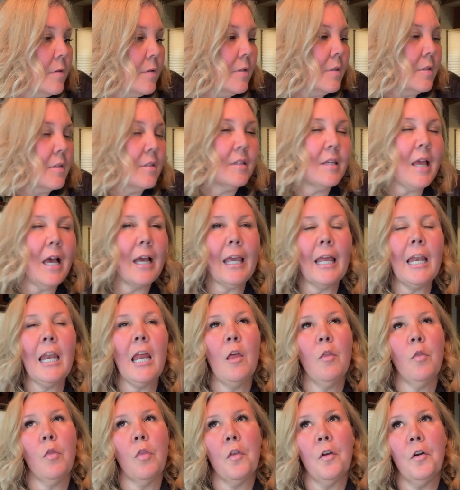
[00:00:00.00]
second
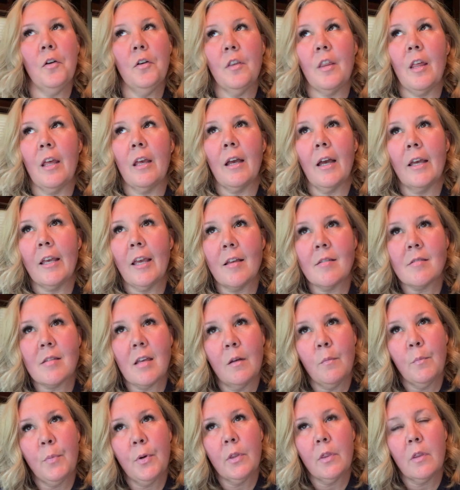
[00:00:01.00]
and third thing, I guess
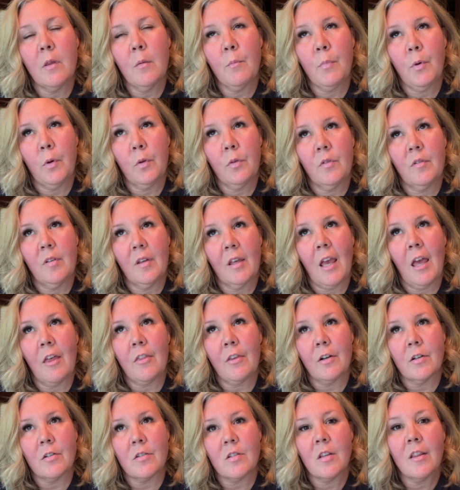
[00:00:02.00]
I'd put them both
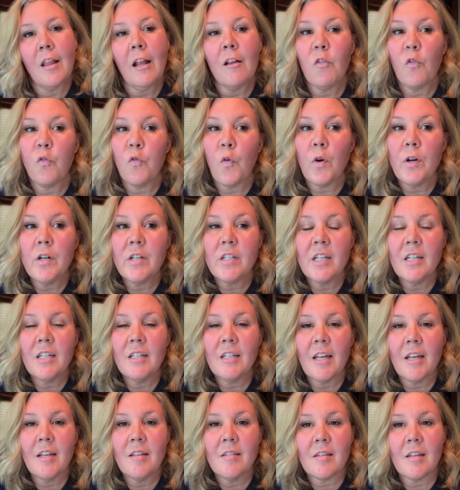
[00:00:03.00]
together. So that's 14
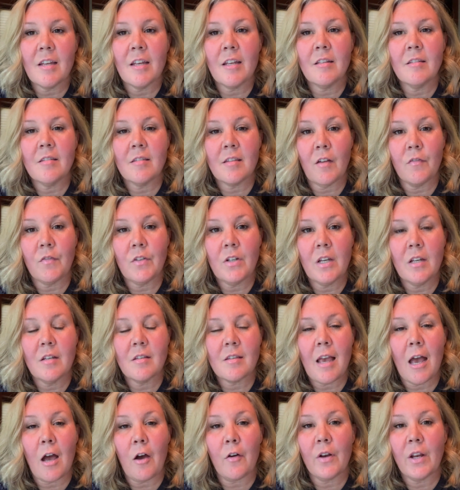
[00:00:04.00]
days in, 7 days
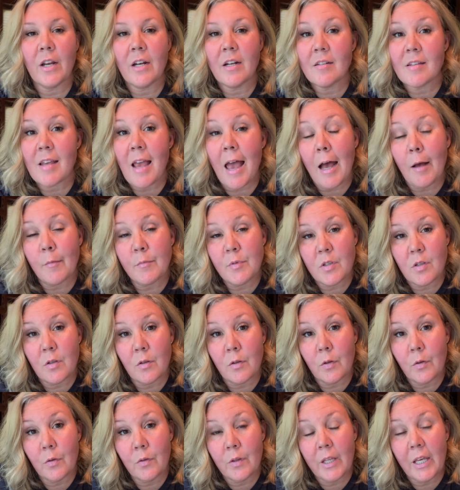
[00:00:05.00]
out, and it's
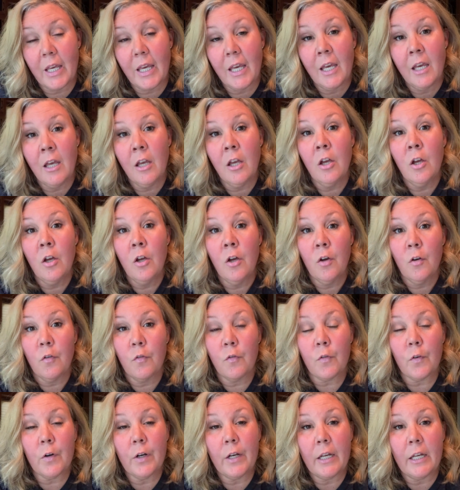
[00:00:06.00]
absolutely
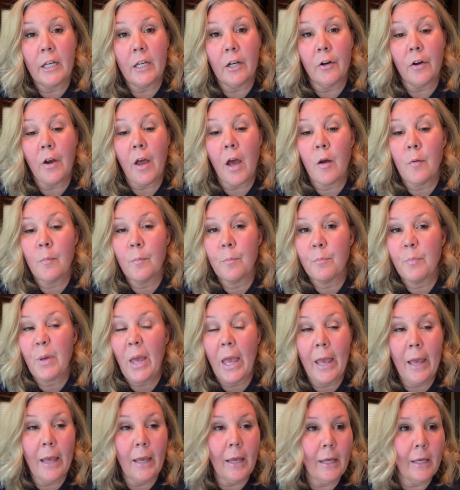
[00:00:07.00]
free. You're not
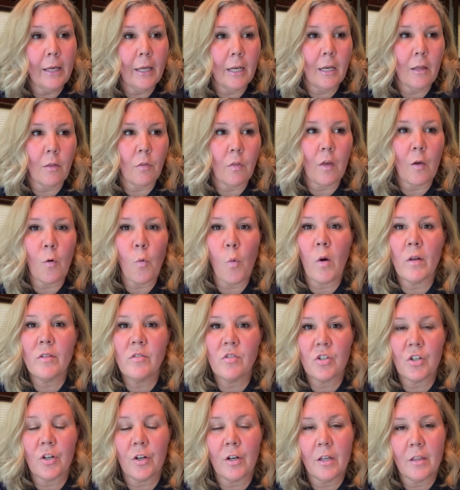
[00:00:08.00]
paying anything
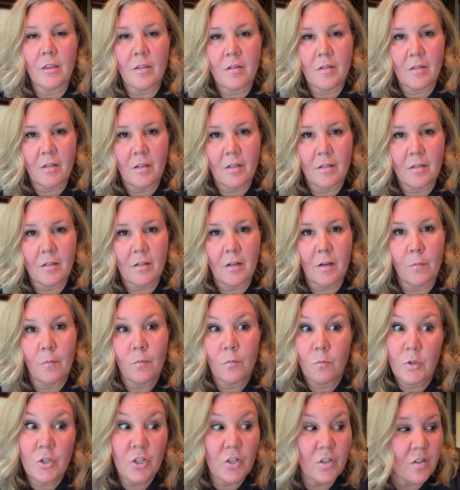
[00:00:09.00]
once you're in the system,
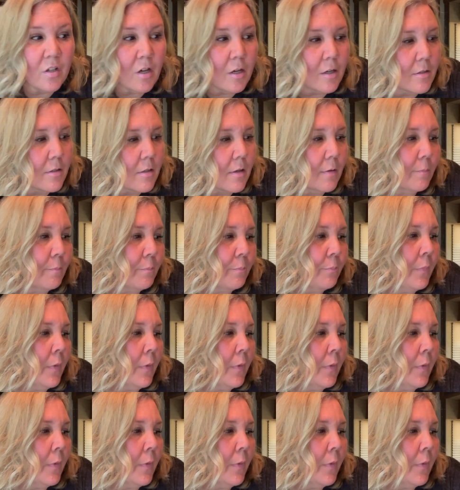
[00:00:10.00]
which is awesome.